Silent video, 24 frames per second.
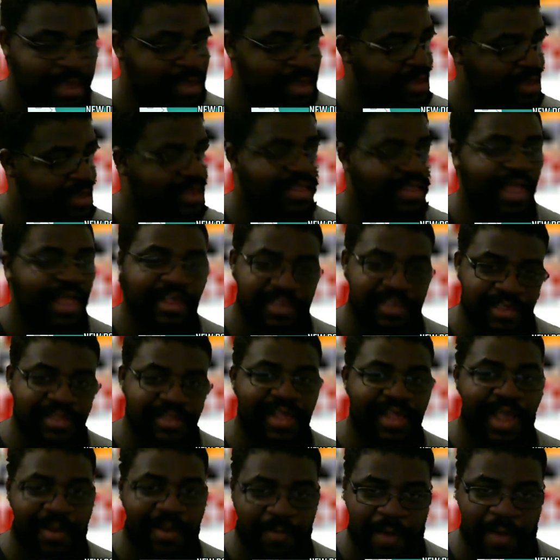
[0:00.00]
That's
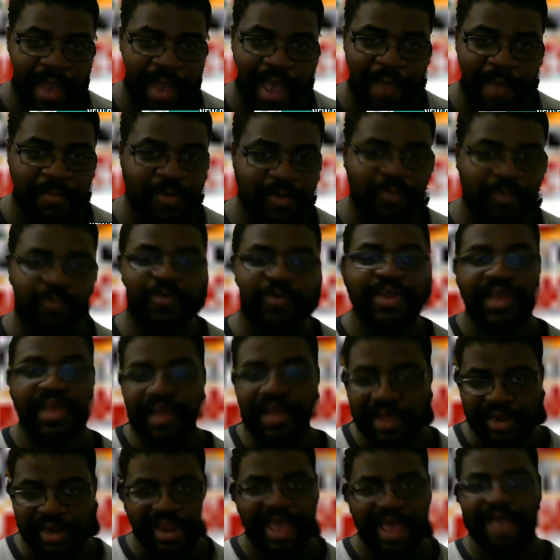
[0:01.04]
exactly what happened. The ring
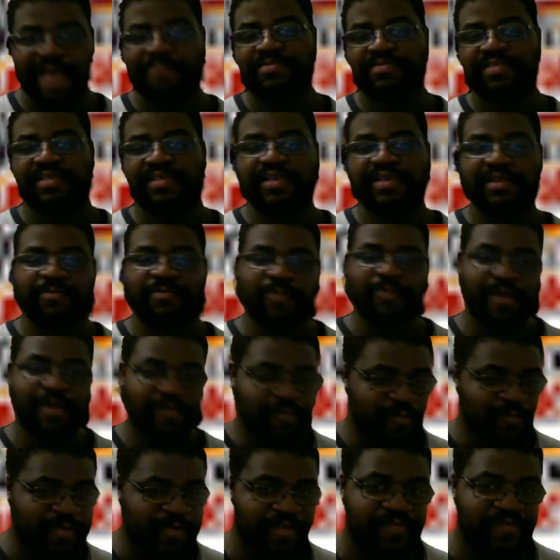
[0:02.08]
collapsed and the
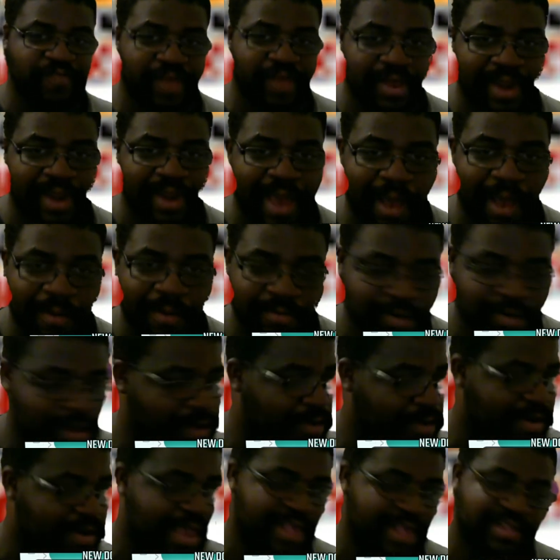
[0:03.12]
referee fell out and
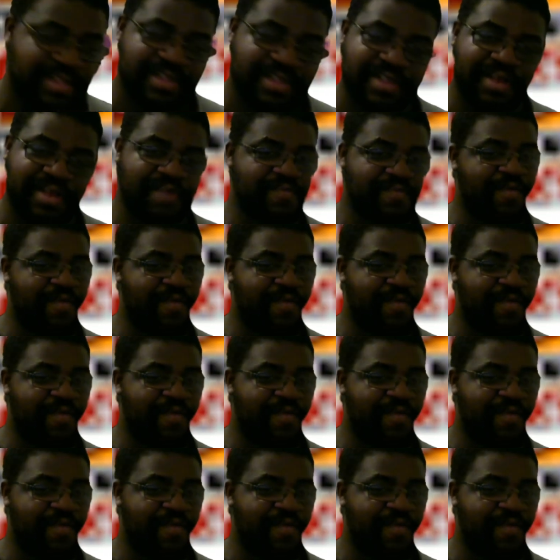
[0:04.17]
all that stuff.